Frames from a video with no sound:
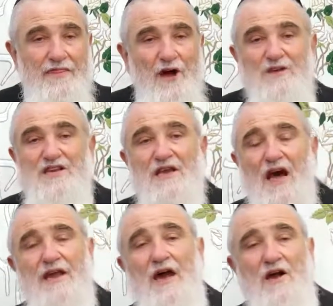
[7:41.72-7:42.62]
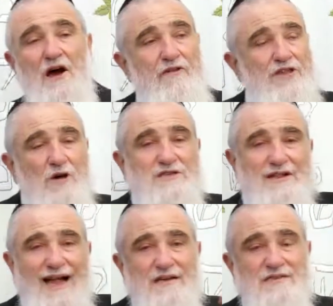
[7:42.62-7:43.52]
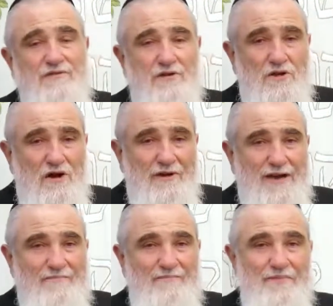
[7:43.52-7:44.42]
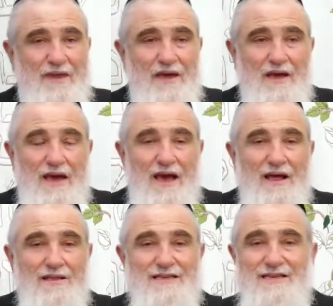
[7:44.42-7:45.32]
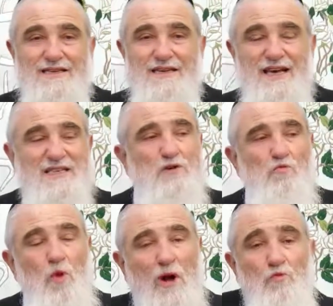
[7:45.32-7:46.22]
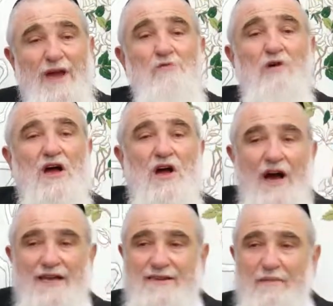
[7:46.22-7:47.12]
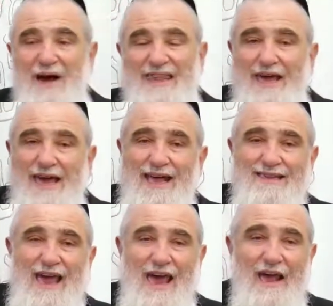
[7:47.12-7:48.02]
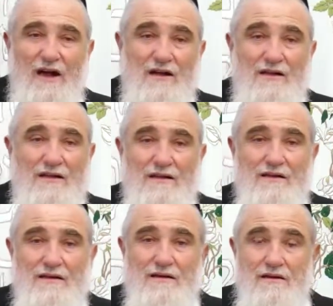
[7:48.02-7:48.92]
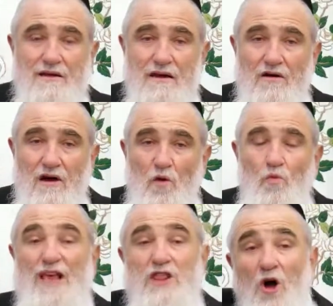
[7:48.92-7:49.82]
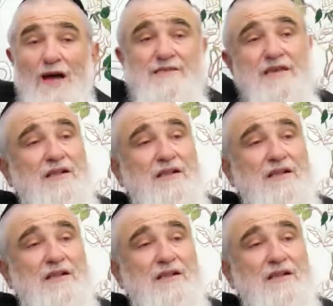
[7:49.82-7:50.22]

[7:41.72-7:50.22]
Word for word: Those Ananiah covenant, those clouds of glory, listen to this. When we were chaited by the Cheta eagle, we lost the